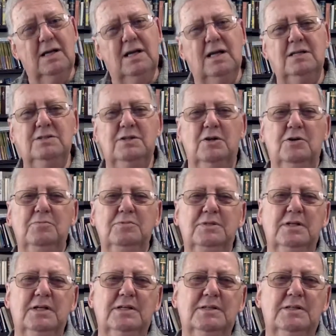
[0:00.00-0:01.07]
And Job
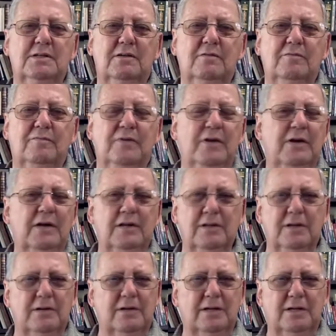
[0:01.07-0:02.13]
says
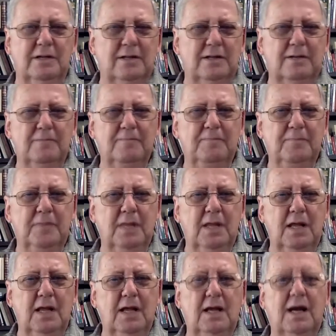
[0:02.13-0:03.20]
very clearly to them,
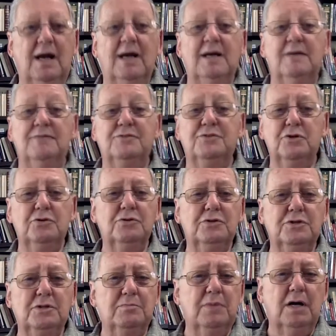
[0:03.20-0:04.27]
I have
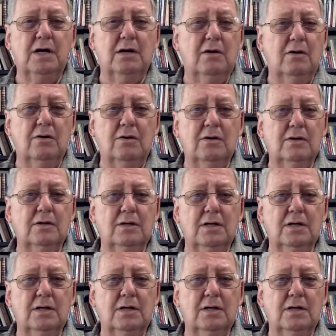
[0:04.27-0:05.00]
searched my heart